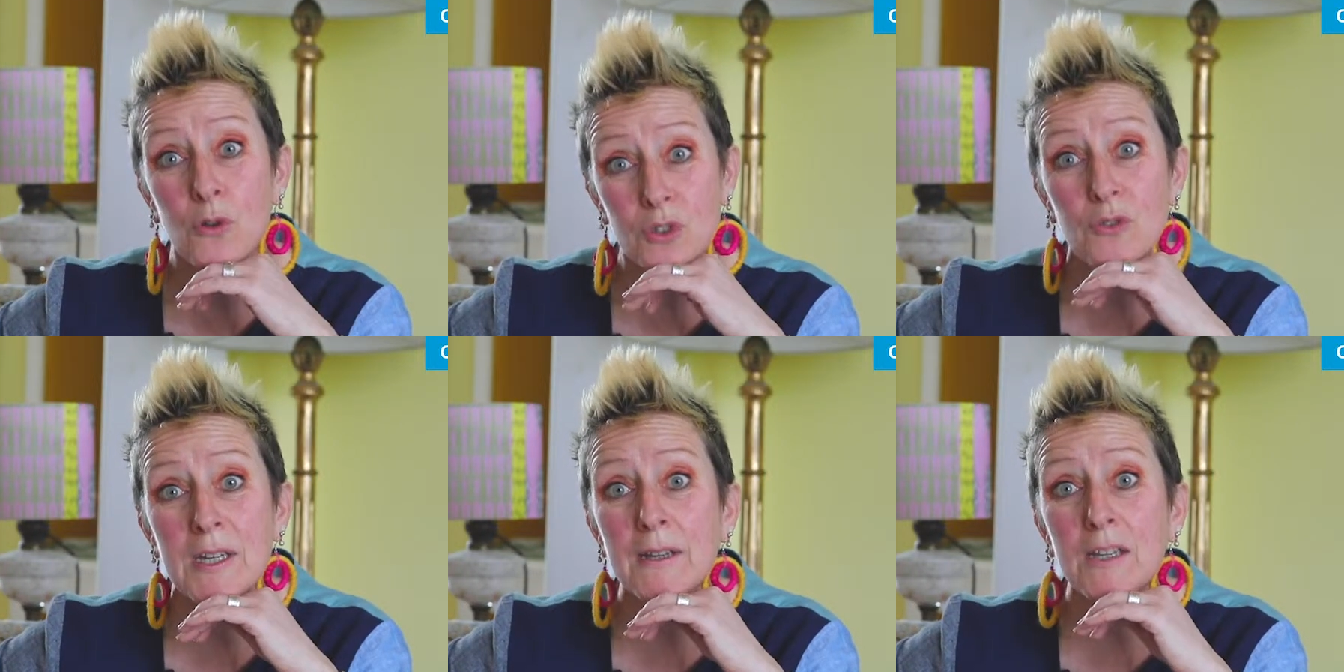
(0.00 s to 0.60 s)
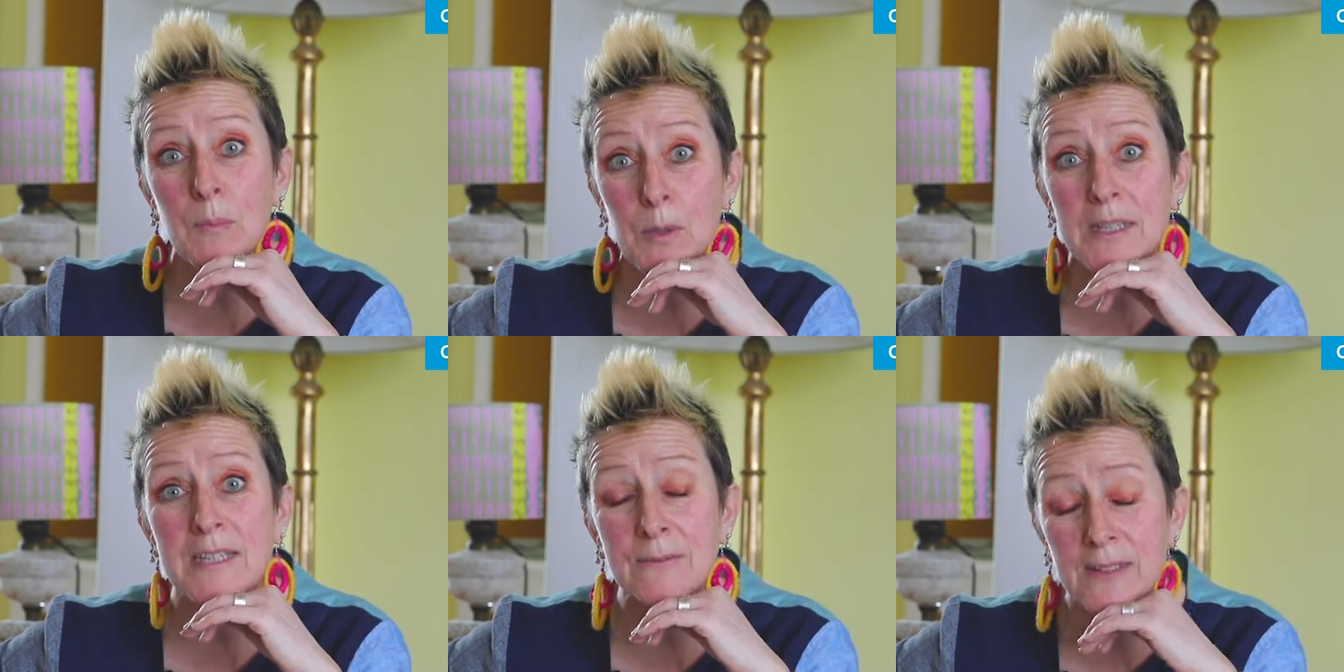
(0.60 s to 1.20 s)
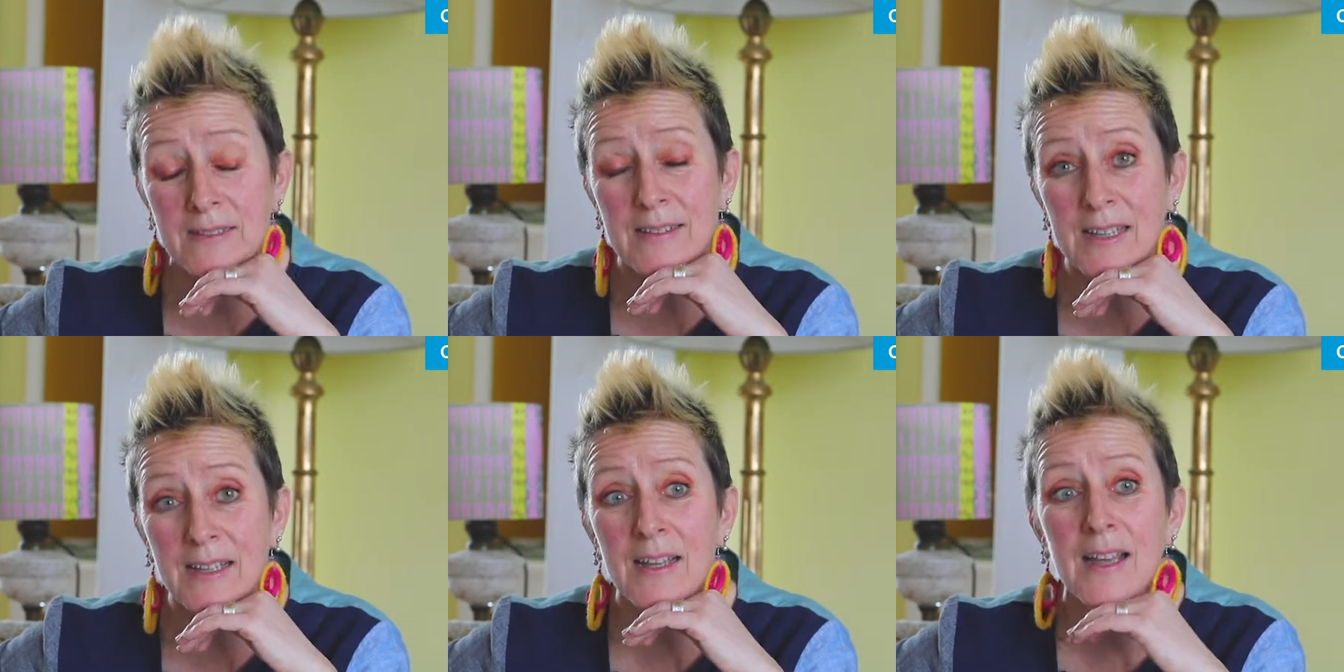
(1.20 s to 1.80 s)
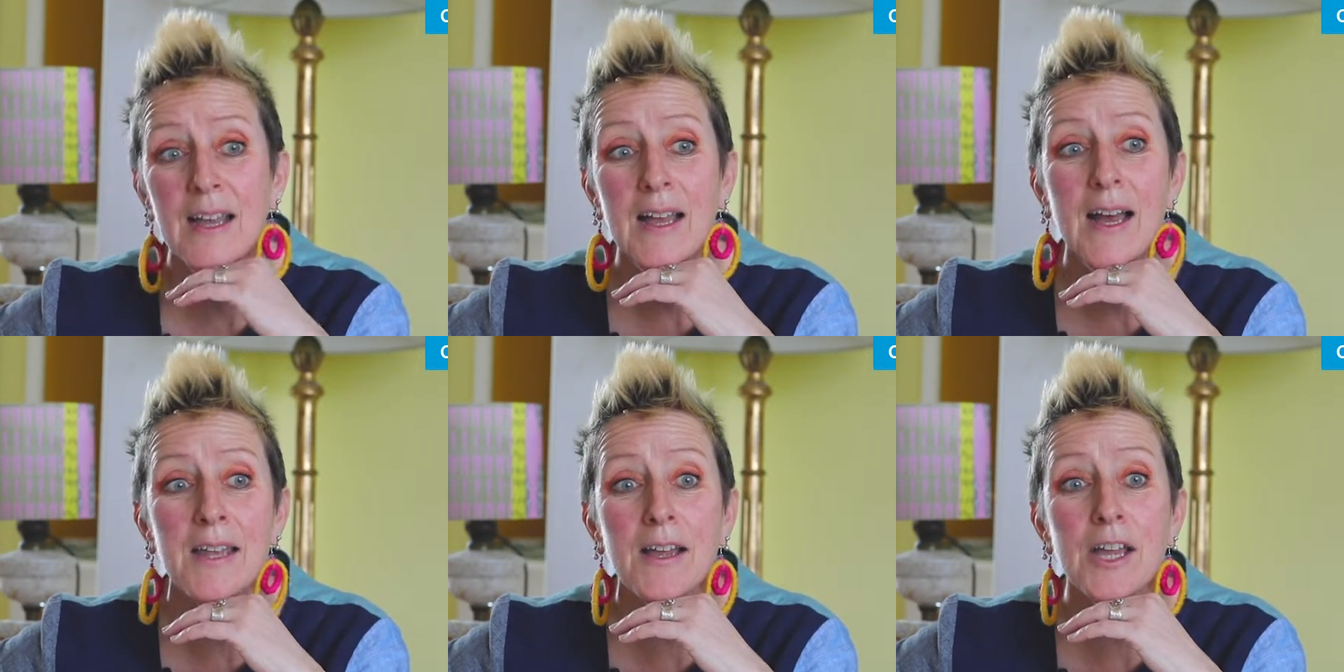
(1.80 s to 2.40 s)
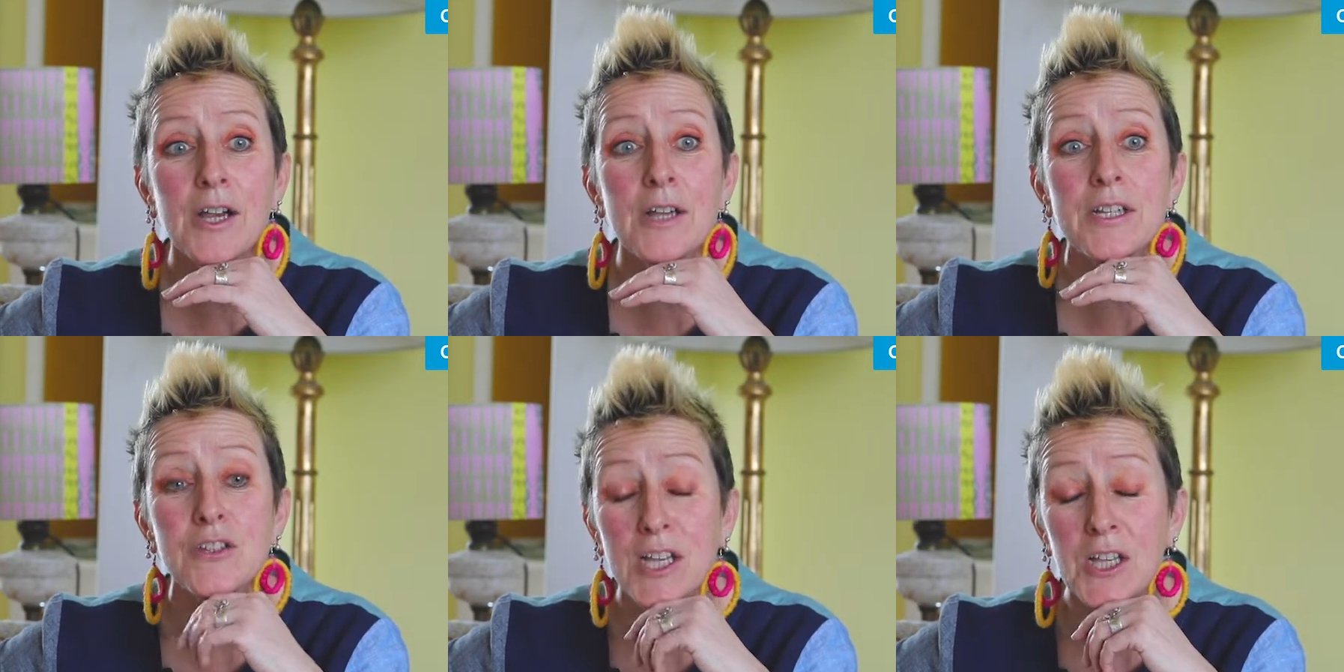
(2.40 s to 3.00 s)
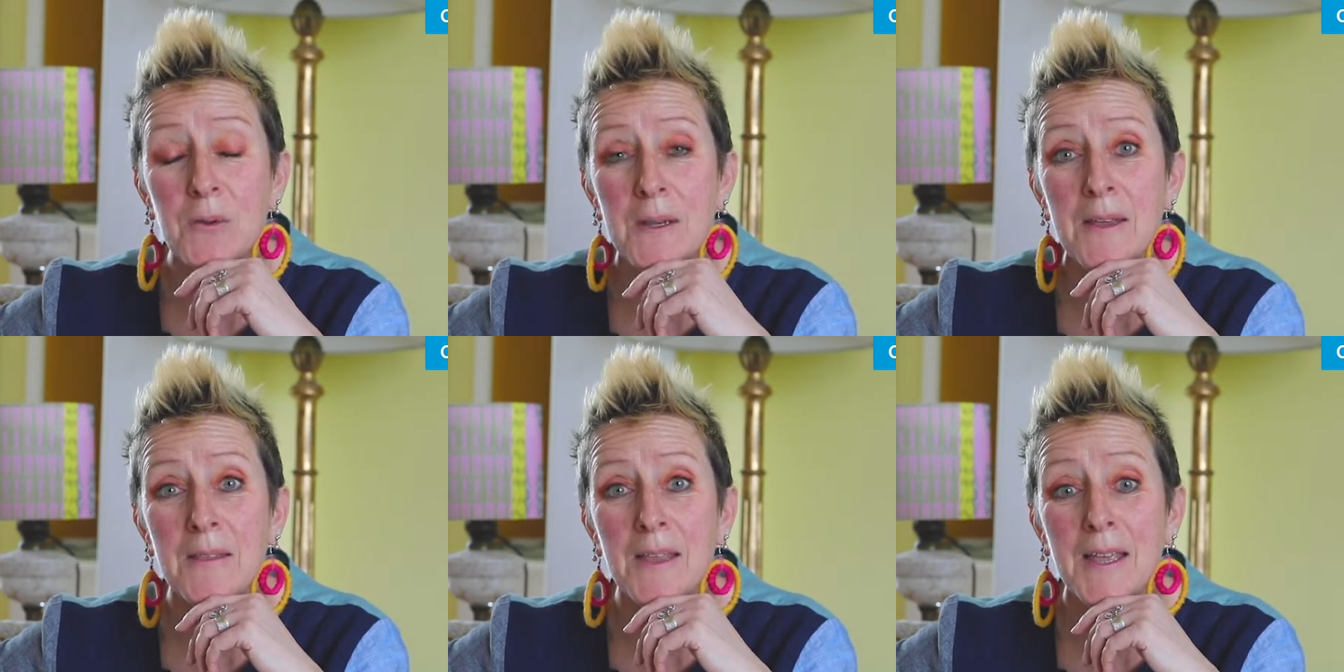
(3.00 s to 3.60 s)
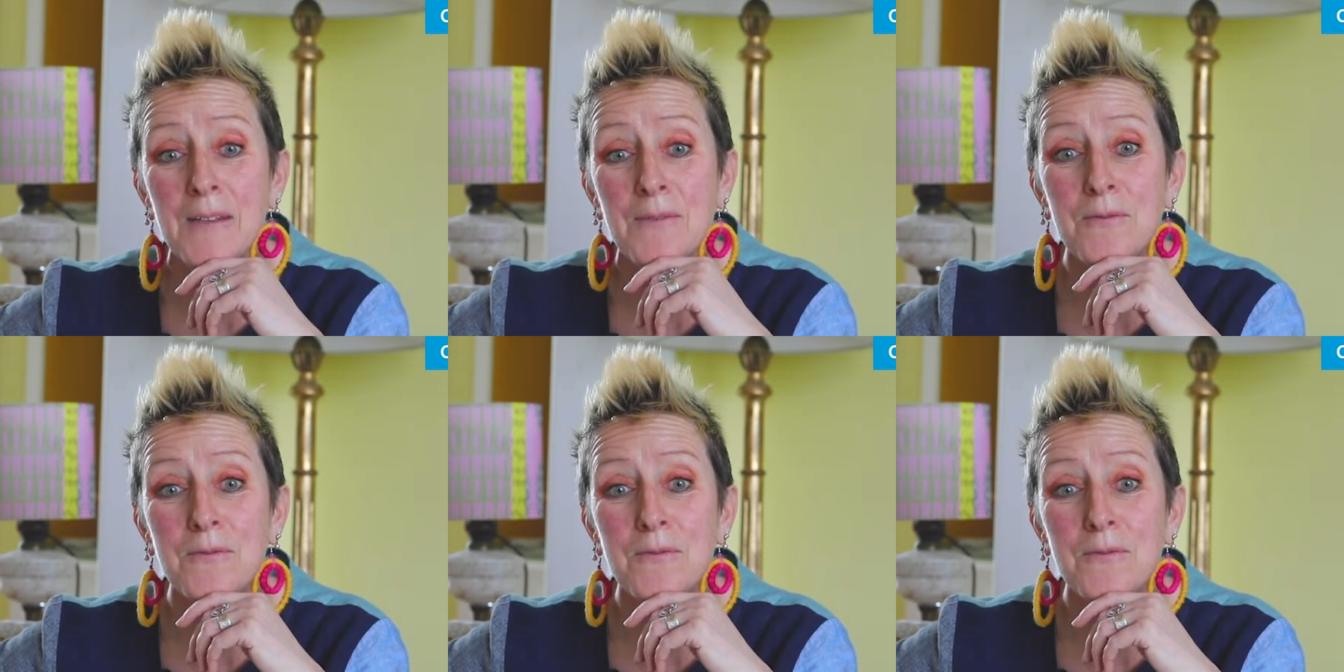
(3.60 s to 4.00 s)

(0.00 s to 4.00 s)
Lottery community funding, and I heard in January that they've